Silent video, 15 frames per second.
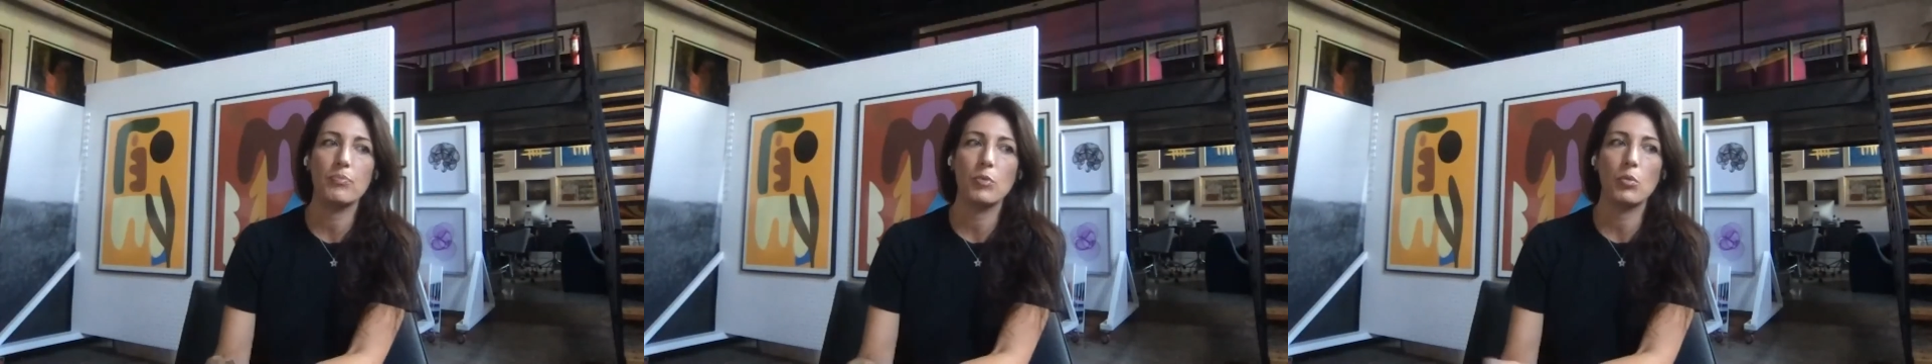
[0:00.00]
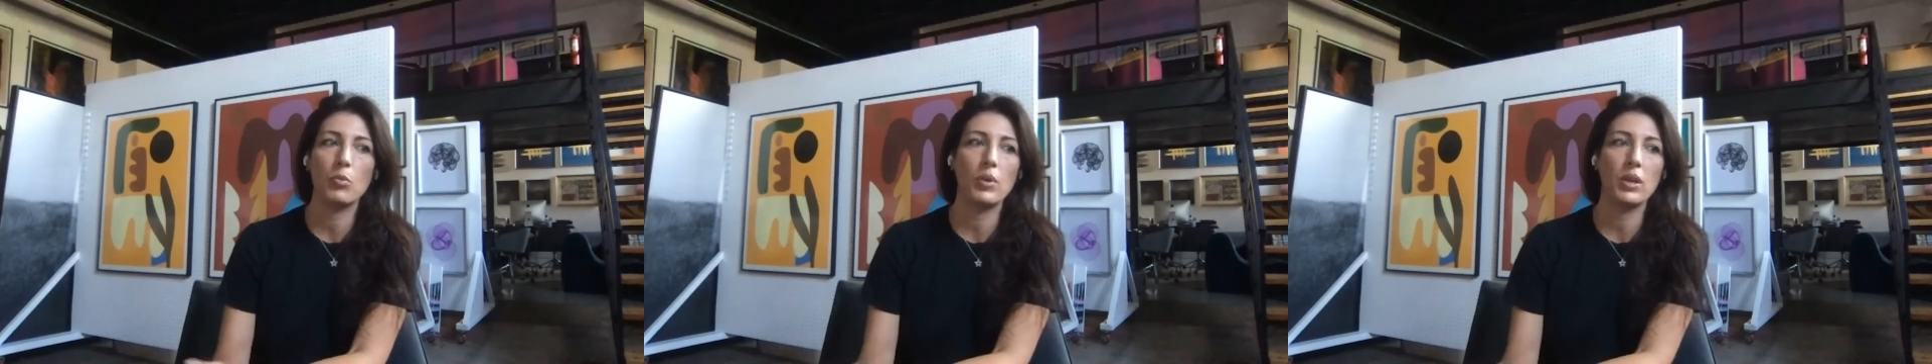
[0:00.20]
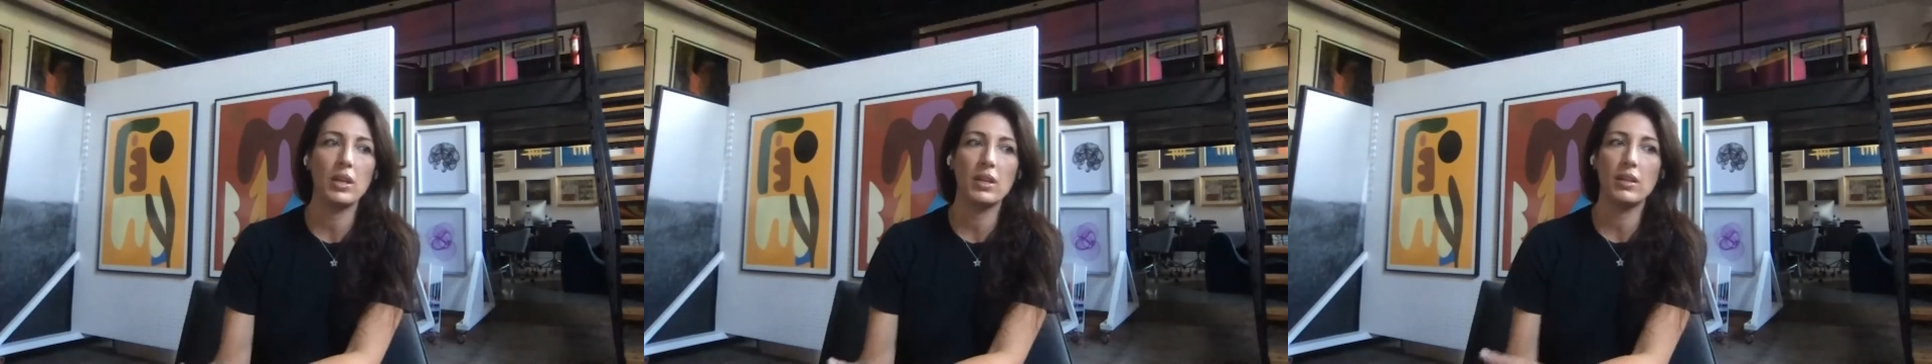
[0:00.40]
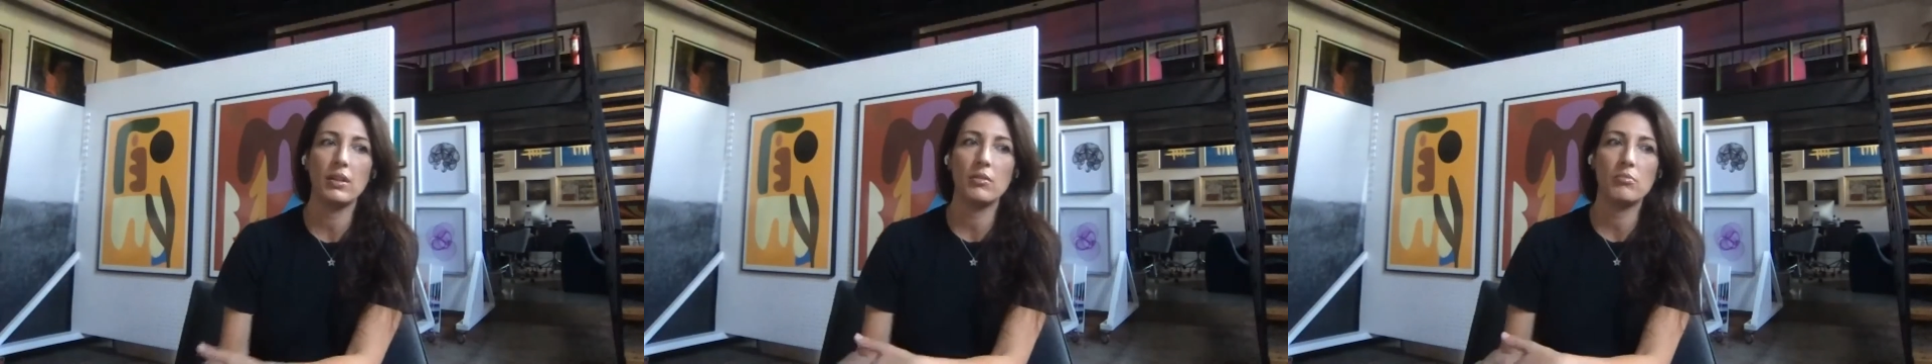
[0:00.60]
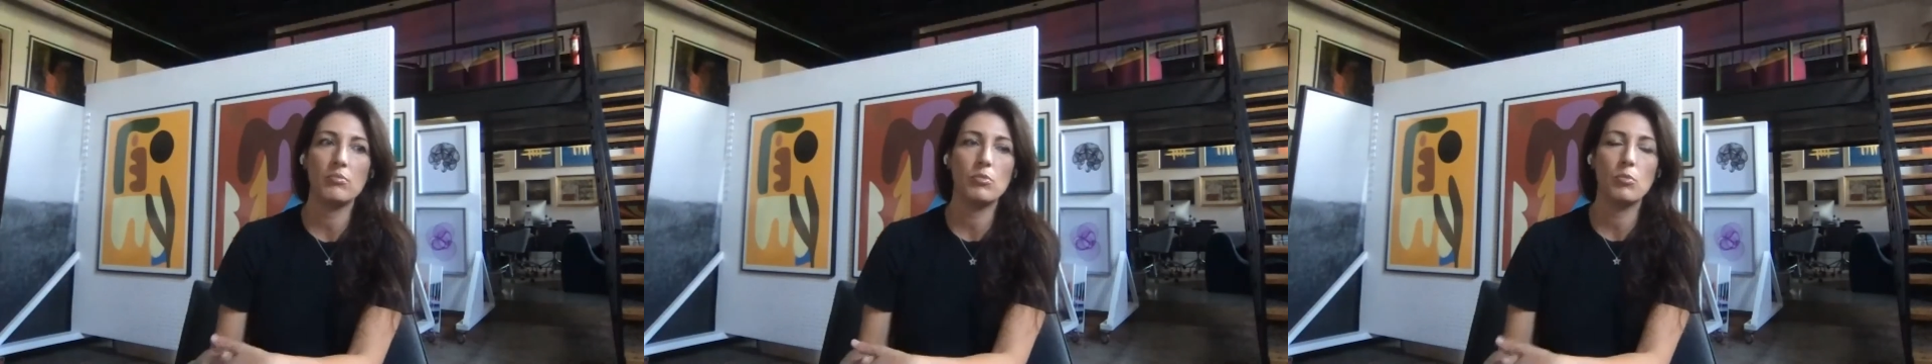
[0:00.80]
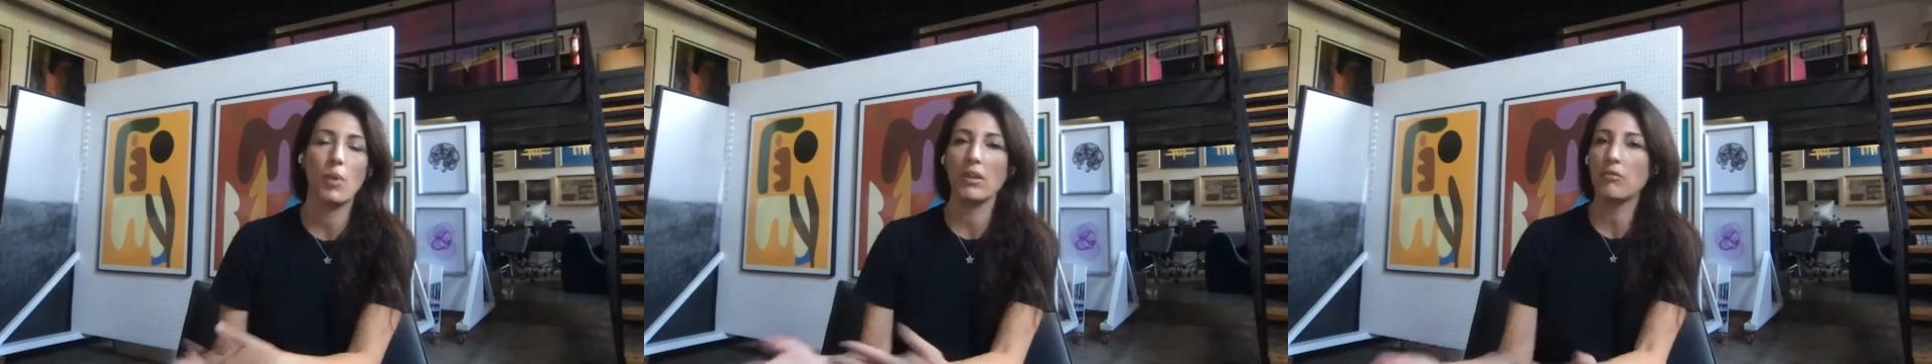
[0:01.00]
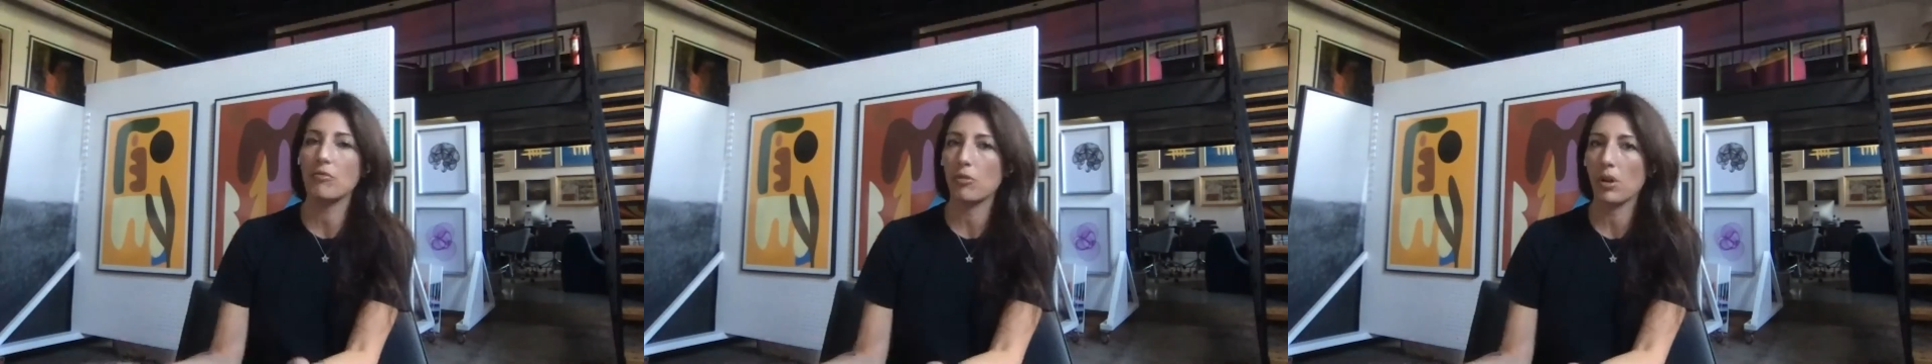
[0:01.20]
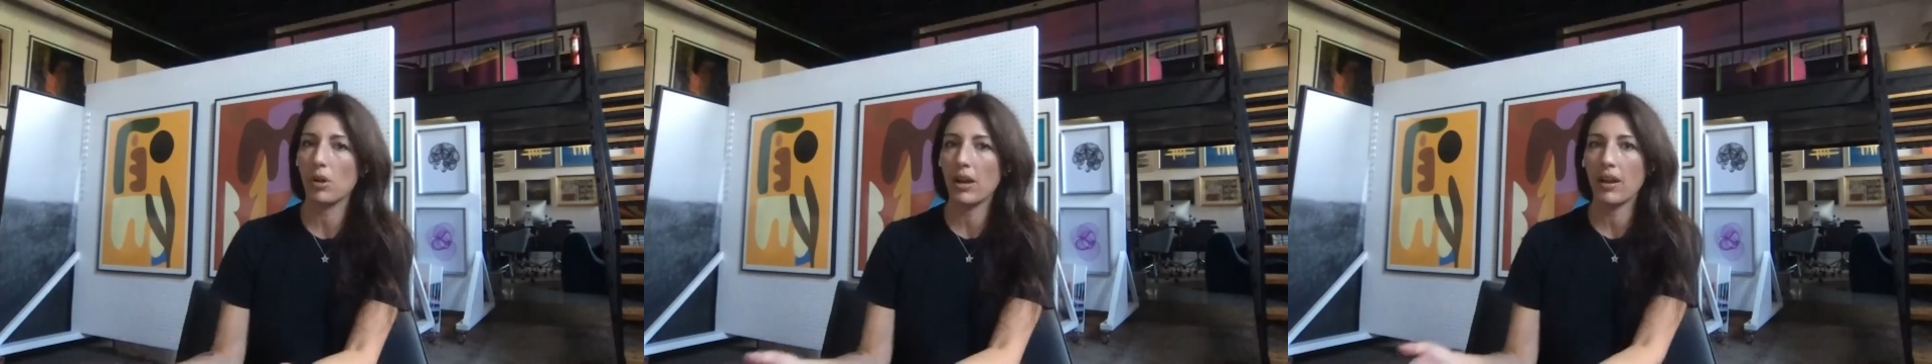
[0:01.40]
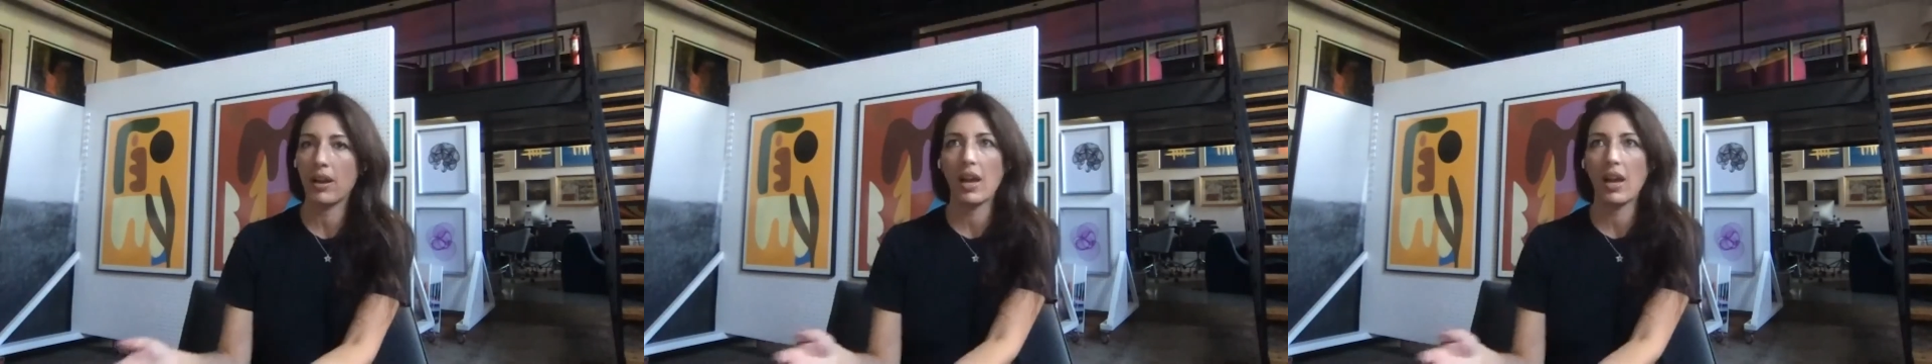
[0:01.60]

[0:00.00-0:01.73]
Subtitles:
we went for it.